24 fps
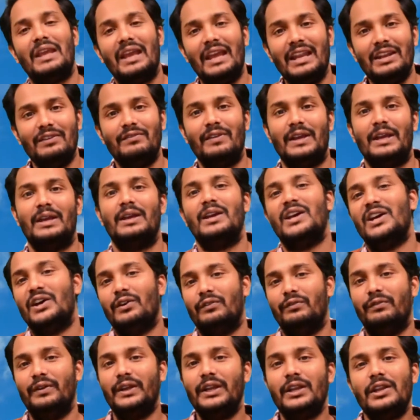Anyway,
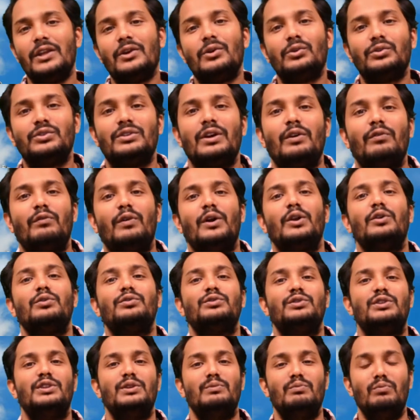videos are one
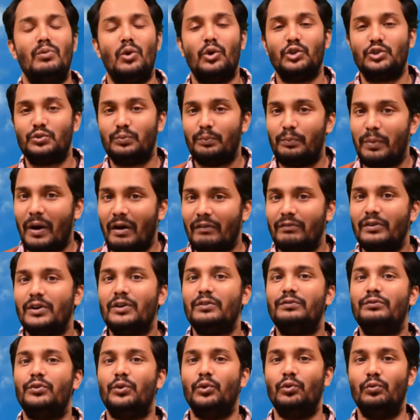of the most
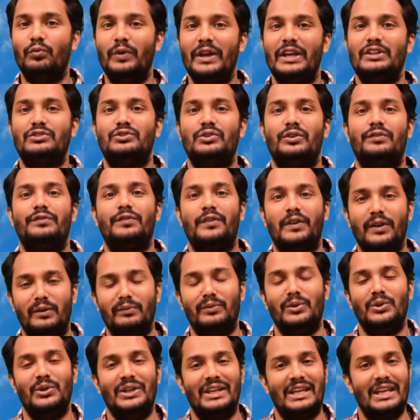powerful ways of
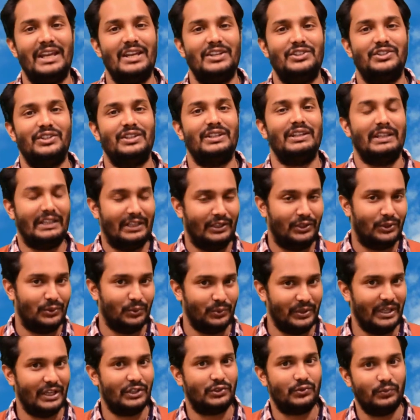communication in
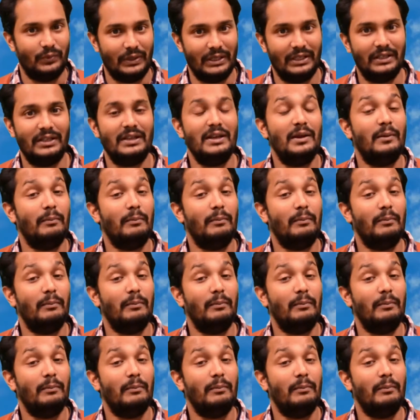today's world.